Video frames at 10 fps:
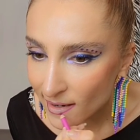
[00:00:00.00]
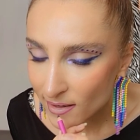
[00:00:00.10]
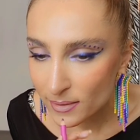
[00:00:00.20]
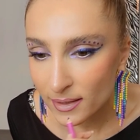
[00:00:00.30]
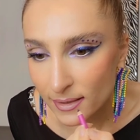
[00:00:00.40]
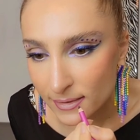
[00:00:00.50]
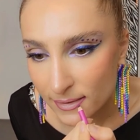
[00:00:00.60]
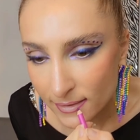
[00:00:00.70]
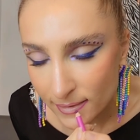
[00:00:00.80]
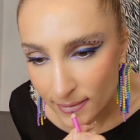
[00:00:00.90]
So what I
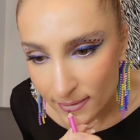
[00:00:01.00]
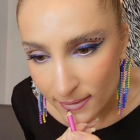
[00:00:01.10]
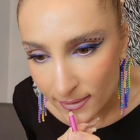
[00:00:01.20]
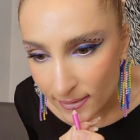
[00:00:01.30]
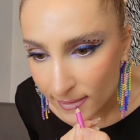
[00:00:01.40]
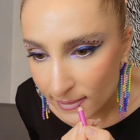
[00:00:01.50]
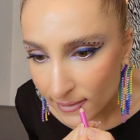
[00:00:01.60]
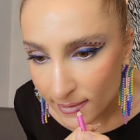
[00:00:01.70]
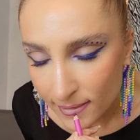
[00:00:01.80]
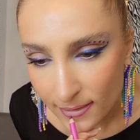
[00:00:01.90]
do,
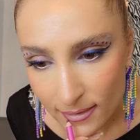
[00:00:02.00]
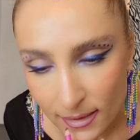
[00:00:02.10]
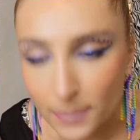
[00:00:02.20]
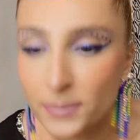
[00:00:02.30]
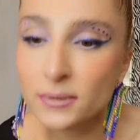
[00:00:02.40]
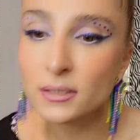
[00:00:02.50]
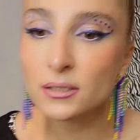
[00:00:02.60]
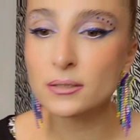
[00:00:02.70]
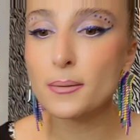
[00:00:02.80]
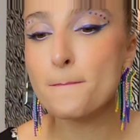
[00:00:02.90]
I put
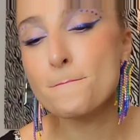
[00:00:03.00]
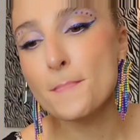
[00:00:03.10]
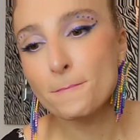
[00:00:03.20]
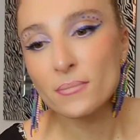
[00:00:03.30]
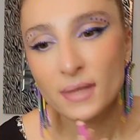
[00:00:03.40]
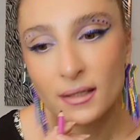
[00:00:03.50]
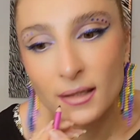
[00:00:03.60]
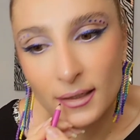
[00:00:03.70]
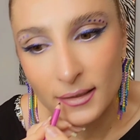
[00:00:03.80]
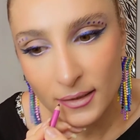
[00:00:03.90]
this
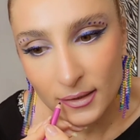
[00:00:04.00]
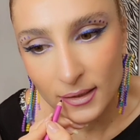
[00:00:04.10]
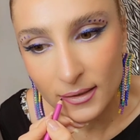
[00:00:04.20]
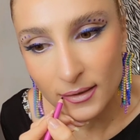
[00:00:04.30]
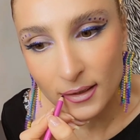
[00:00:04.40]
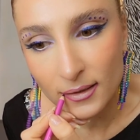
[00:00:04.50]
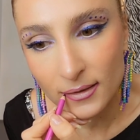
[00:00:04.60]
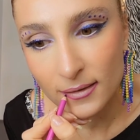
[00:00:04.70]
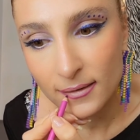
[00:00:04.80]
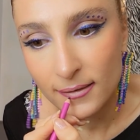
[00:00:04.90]
liner like
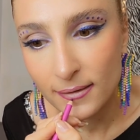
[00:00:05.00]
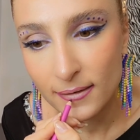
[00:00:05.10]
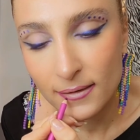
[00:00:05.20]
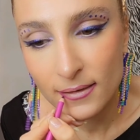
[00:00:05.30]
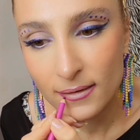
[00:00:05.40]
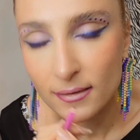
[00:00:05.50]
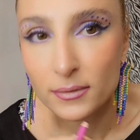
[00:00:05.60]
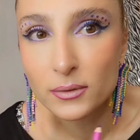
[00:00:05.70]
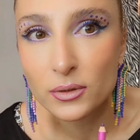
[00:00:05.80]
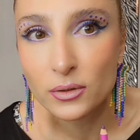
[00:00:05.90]
that. I
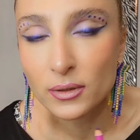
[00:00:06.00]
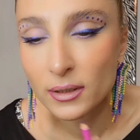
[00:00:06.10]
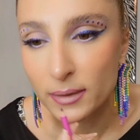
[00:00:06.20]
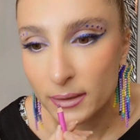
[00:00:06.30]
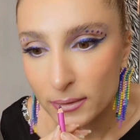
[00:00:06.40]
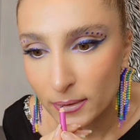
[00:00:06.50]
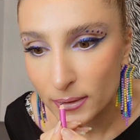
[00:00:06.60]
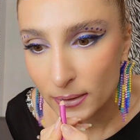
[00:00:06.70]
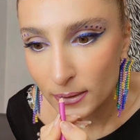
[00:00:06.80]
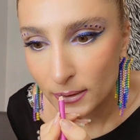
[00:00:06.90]
want to show you how I do
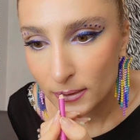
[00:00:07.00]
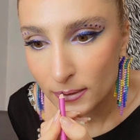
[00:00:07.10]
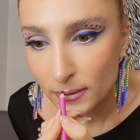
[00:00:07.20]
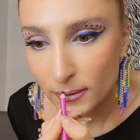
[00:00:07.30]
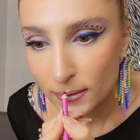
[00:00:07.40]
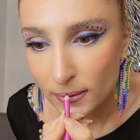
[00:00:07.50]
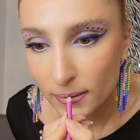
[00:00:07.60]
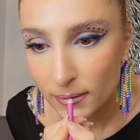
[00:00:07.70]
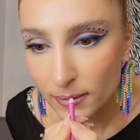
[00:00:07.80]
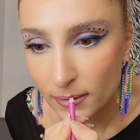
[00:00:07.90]
it.
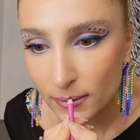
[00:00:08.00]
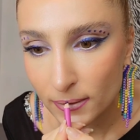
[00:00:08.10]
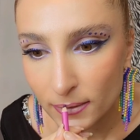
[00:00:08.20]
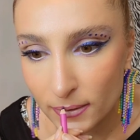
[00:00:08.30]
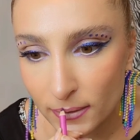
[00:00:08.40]
Okay.